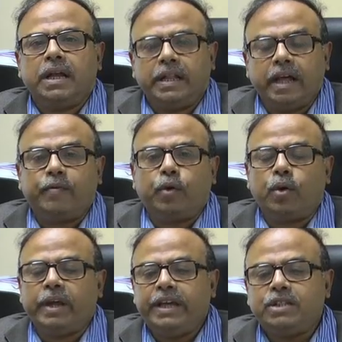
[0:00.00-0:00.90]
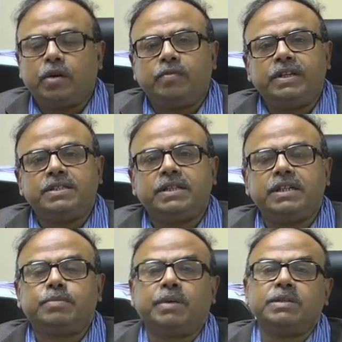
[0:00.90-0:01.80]
Therefore, each of these
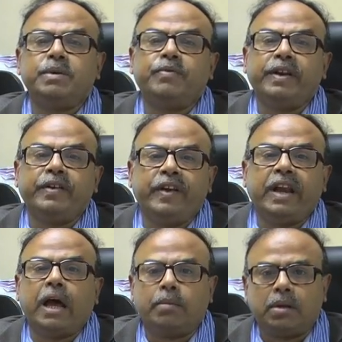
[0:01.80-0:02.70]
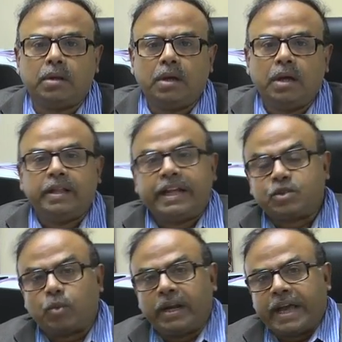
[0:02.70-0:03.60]
things must be very reliable. That
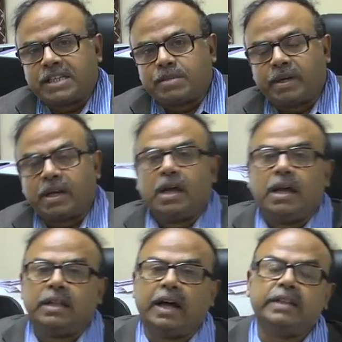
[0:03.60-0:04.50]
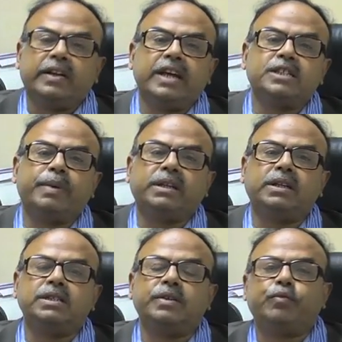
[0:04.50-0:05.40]
is one aspect. The other aspect
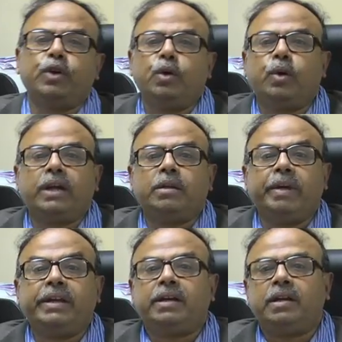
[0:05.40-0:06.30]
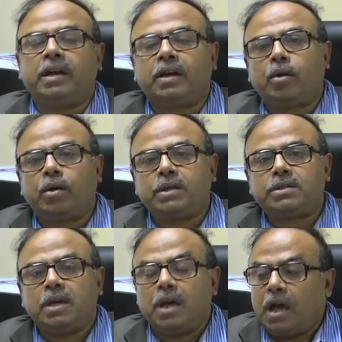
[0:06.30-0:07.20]
is, if we look at the medical
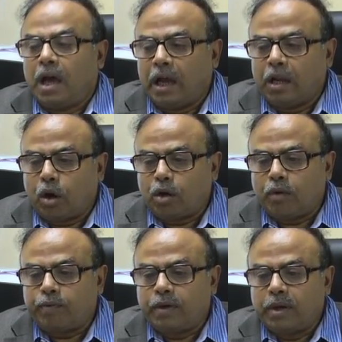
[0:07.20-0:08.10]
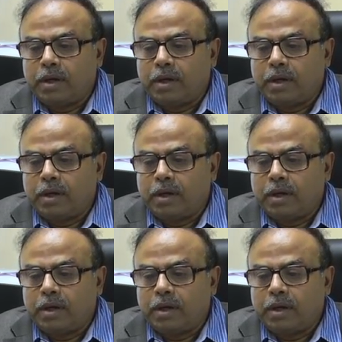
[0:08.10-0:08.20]
electronics, a lot of